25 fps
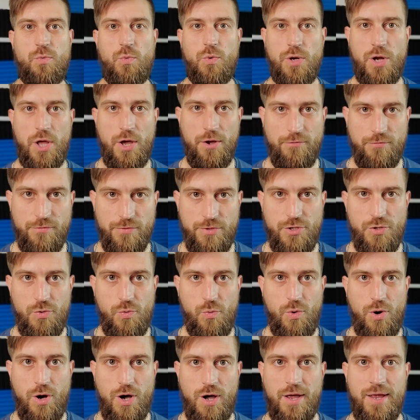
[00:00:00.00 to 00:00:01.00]
whatever you
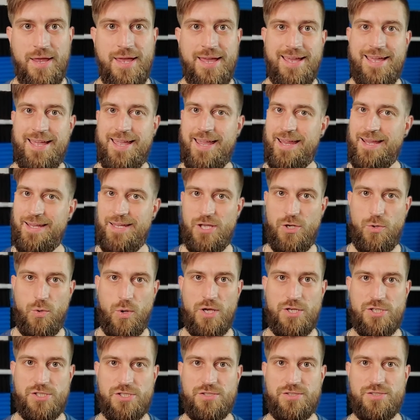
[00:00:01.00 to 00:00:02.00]
want, any
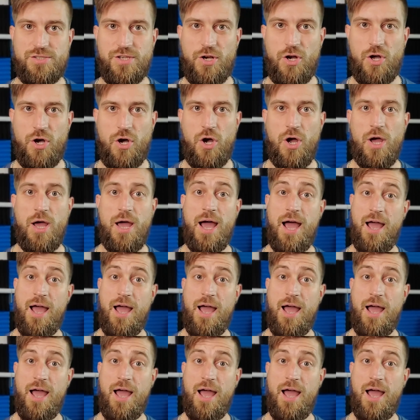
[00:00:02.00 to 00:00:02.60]
questions at all.